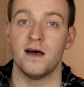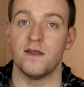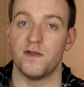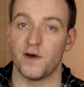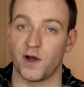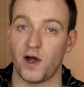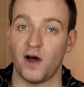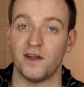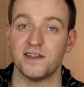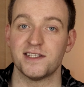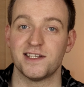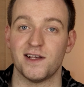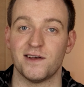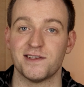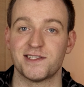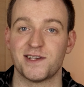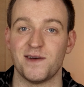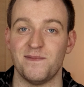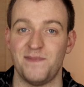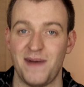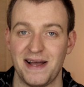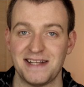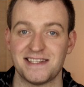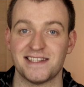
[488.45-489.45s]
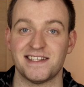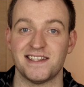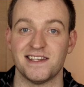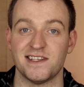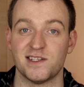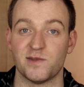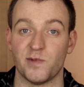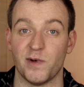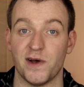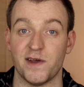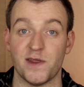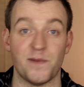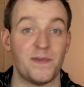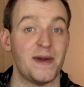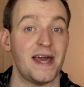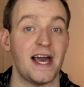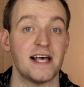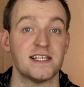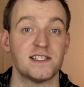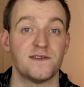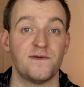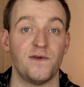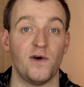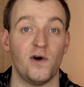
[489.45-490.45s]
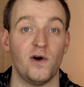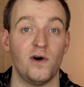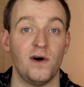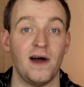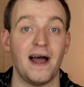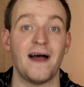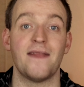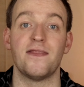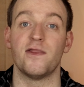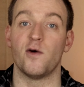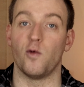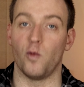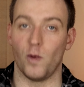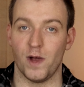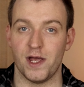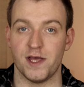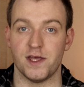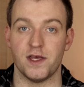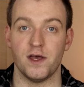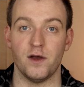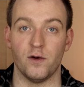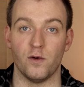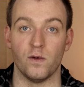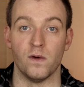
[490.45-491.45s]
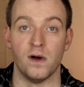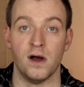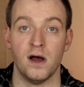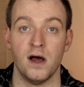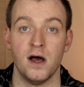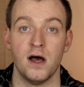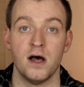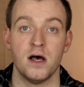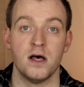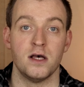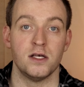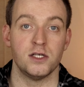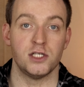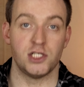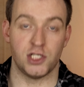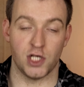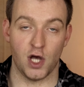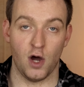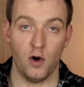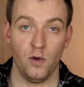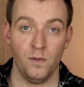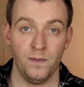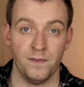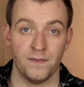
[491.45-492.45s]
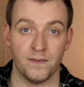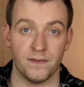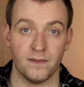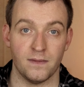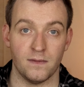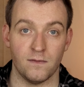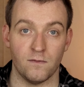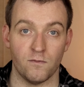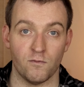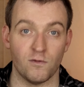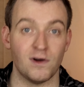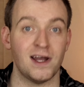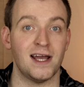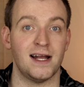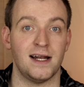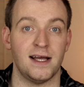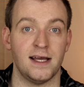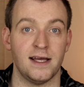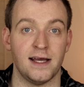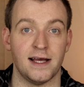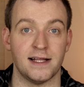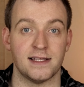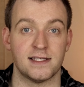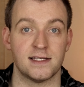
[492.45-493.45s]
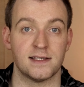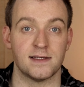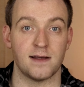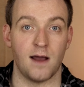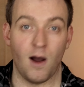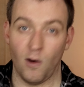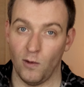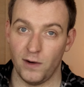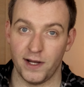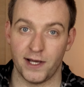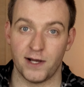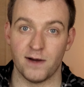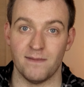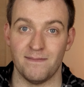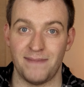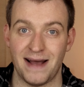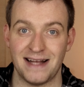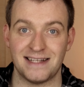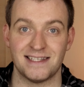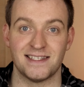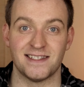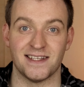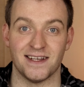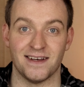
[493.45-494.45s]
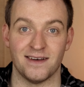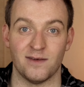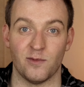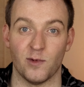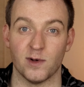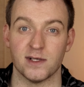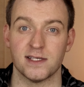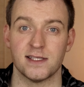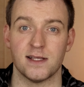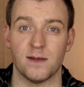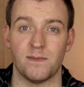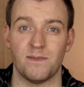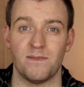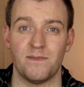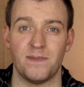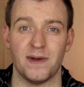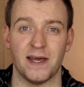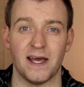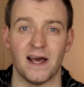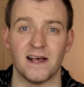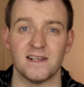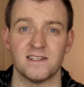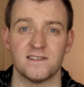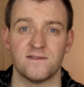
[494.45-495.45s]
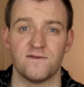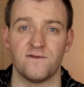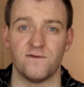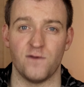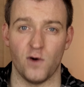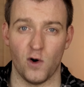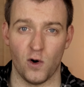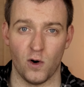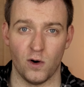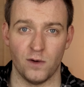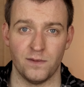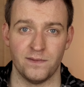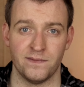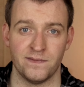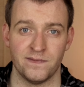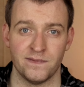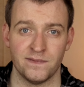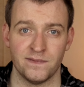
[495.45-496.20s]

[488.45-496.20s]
The console's competitors were the PS4 and the Wii U. So, really, its only competitor was the PS4.